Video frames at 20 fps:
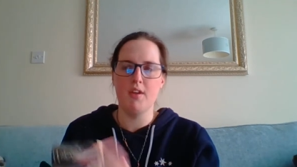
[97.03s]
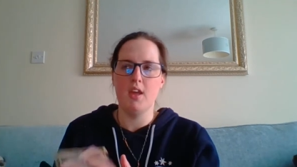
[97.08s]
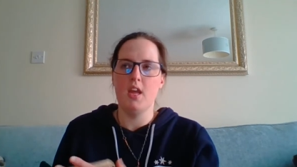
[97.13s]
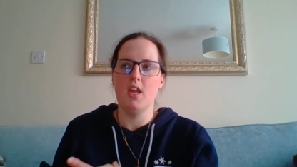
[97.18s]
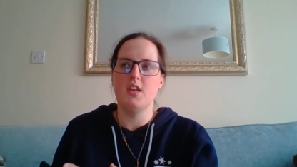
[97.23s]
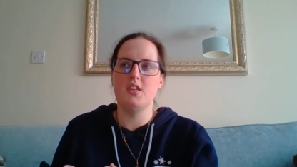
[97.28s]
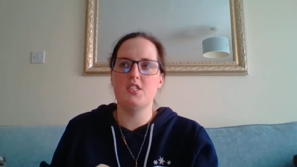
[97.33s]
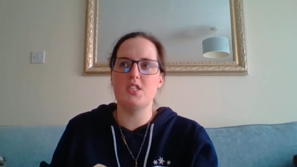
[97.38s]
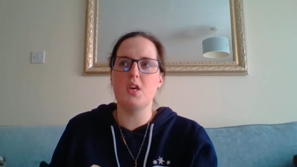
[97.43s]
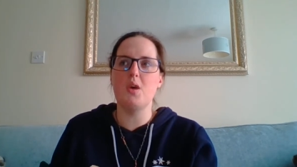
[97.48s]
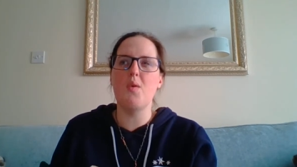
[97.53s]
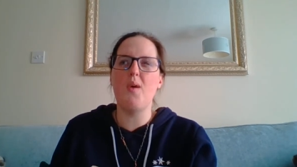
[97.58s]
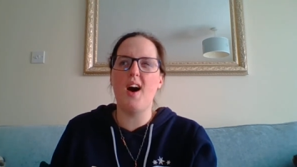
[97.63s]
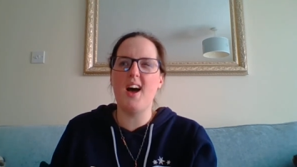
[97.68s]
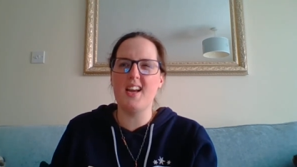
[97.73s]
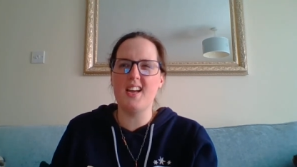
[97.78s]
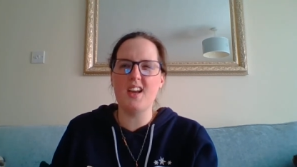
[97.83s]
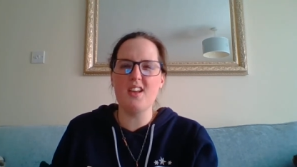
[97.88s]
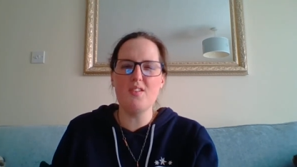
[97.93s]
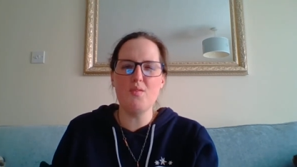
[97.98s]
So I
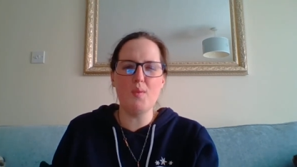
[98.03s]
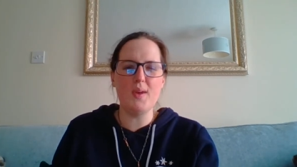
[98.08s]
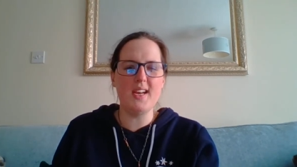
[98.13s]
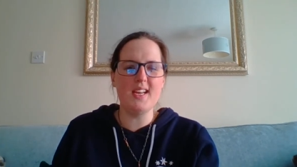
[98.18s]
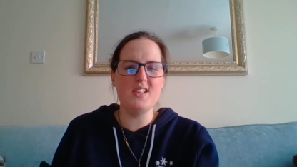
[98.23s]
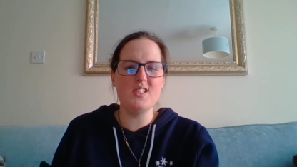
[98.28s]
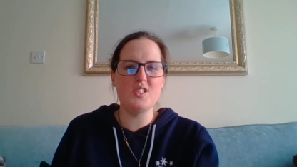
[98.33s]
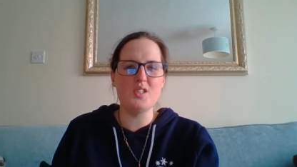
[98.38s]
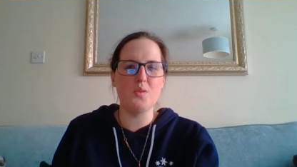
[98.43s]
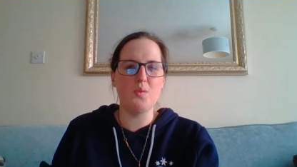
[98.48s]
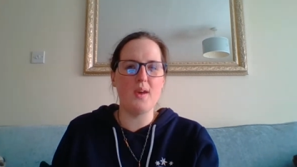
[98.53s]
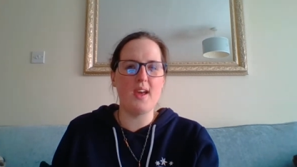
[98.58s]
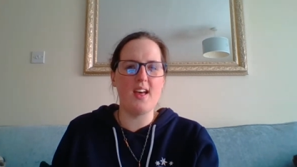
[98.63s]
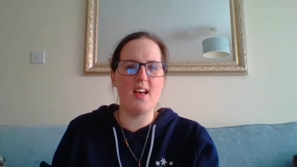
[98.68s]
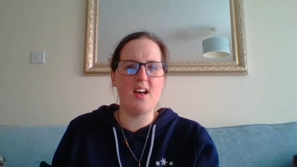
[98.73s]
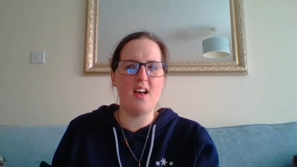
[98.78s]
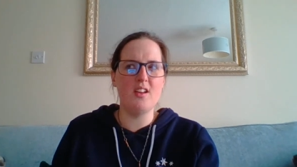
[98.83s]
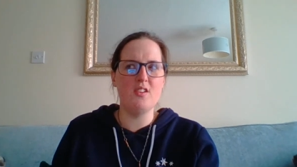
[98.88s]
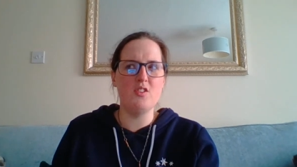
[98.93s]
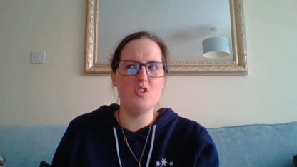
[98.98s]
kind of went into it
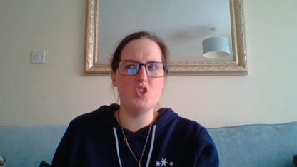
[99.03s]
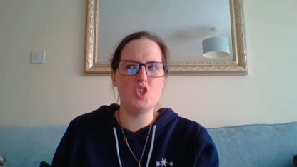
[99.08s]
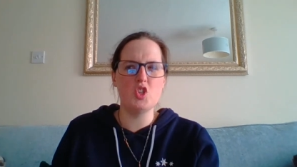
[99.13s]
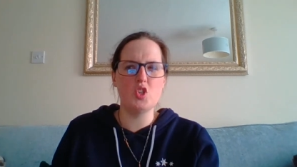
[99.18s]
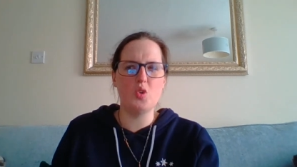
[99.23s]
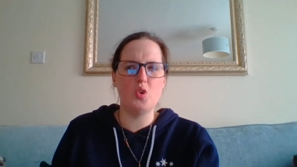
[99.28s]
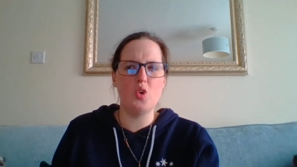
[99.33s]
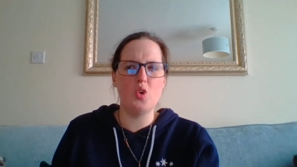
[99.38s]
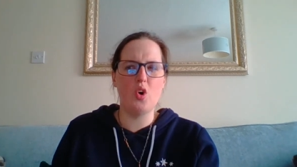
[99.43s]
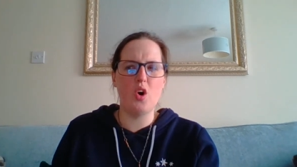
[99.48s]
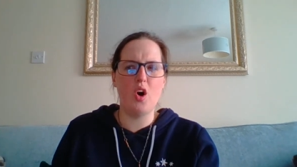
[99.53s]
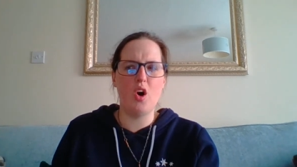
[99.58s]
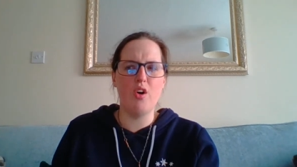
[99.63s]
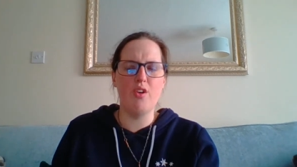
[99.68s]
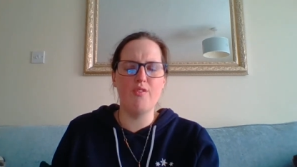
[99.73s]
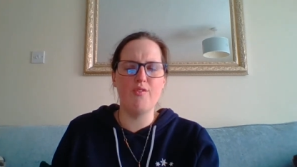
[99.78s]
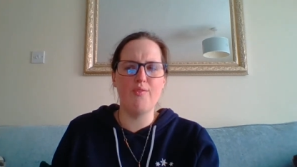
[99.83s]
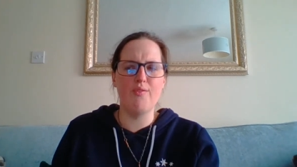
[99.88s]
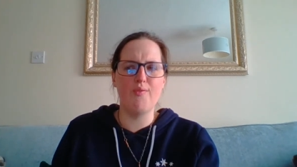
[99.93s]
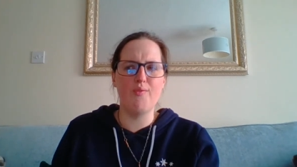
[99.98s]
unsure
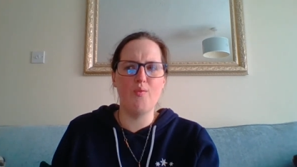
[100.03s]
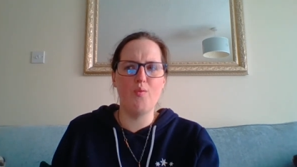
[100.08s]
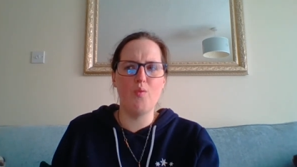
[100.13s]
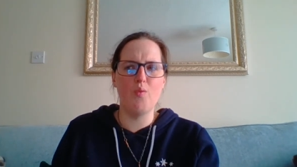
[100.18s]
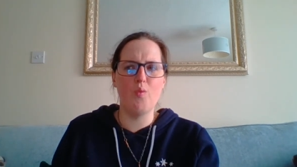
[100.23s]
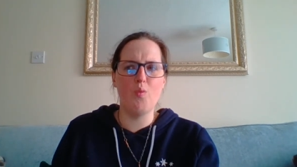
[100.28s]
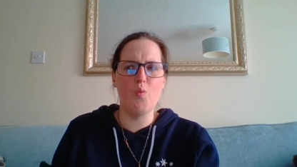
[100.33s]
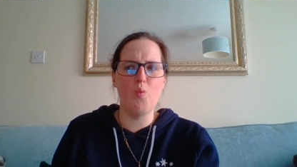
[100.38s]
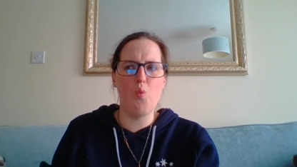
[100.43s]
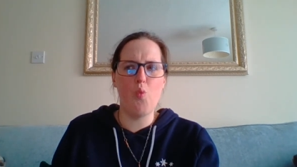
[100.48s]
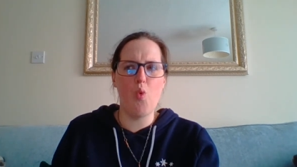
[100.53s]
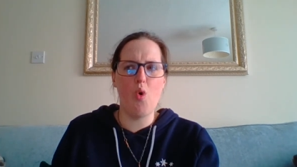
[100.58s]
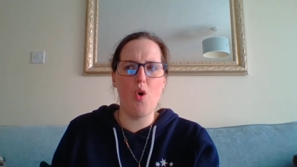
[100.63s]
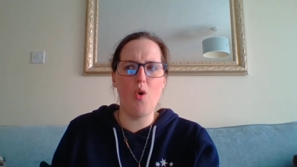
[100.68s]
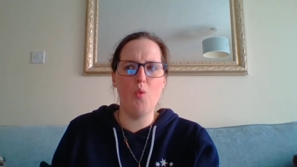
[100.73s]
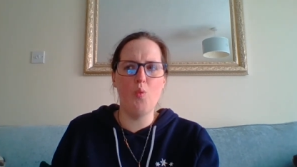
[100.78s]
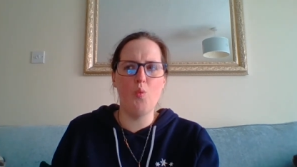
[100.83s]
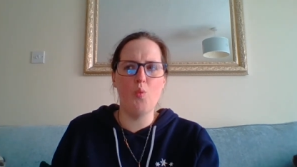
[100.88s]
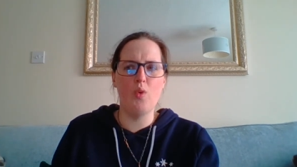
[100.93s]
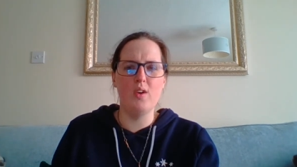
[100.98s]
of what
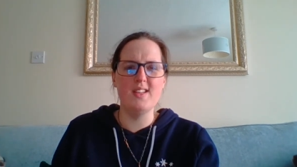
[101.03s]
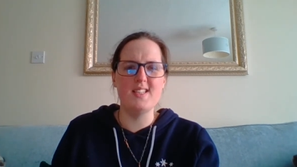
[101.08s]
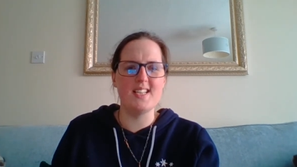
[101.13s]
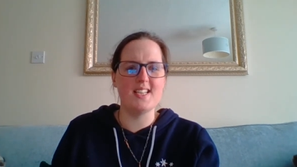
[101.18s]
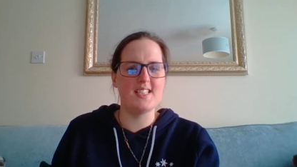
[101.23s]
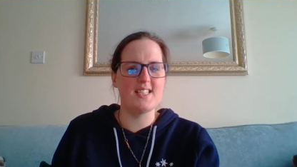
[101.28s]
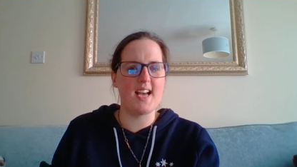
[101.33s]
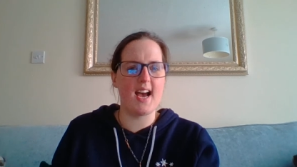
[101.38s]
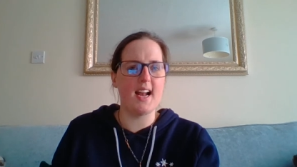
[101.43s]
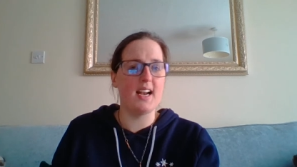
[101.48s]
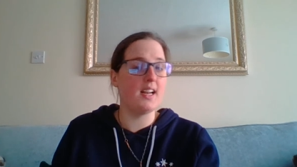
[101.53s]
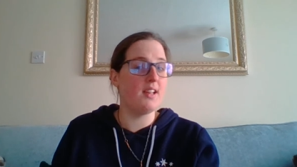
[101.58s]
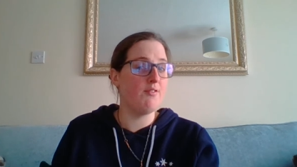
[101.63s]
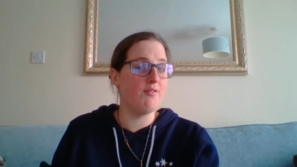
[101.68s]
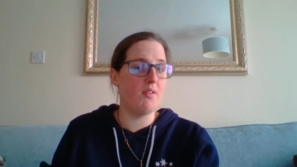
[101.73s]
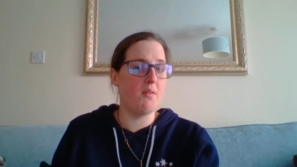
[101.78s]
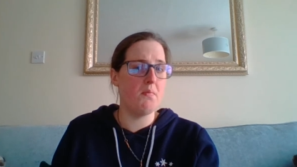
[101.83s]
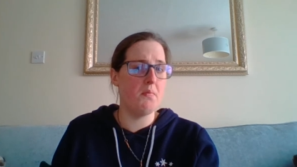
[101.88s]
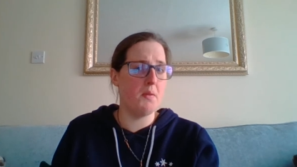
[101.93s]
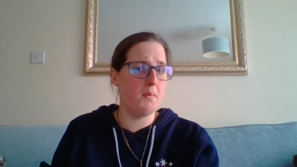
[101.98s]
was exactly
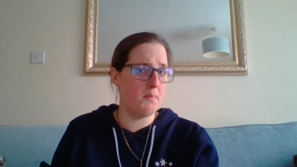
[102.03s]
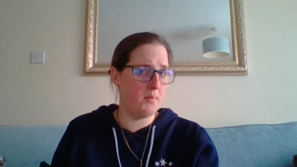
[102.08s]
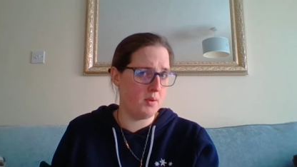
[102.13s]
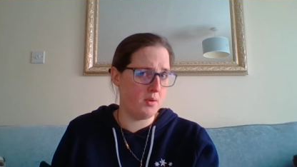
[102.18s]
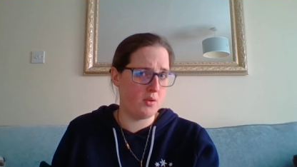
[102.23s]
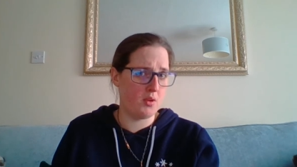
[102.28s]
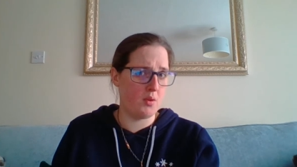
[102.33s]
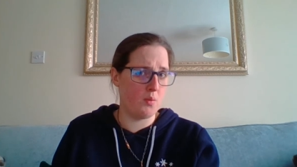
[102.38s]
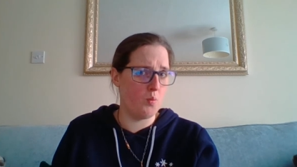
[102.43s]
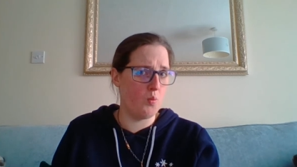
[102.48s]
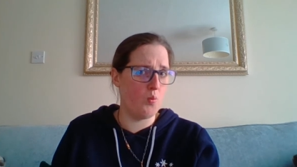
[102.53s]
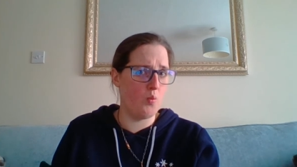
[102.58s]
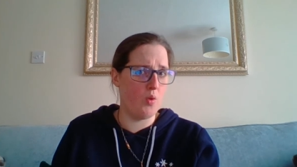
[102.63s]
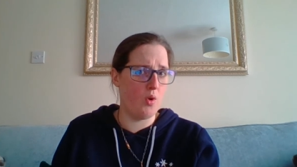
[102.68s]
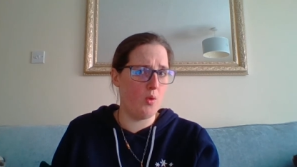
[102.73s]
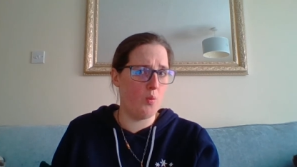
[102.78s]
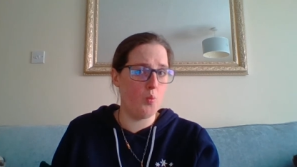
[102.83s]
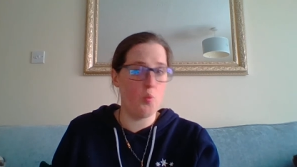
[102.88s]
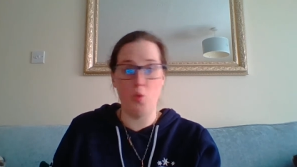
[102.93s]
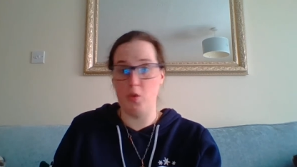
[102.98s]
from the book and what
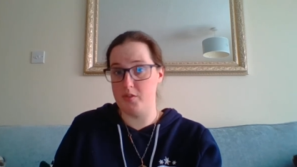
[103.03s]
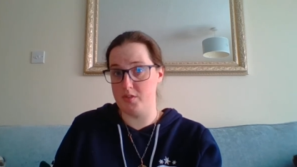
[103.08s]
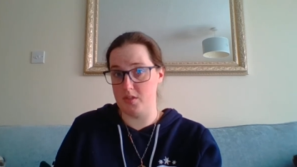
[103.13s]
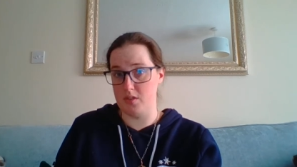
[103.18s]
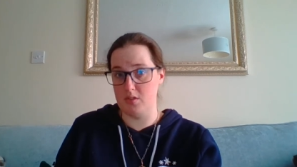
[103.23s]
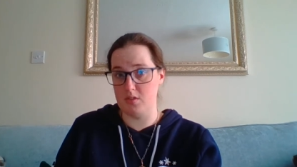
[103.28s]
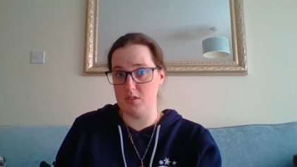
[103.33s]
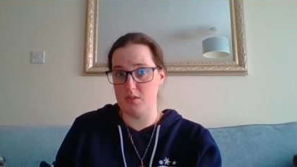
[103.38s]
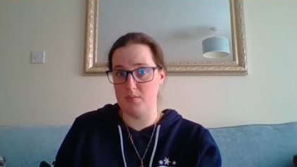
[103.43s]
wasn't.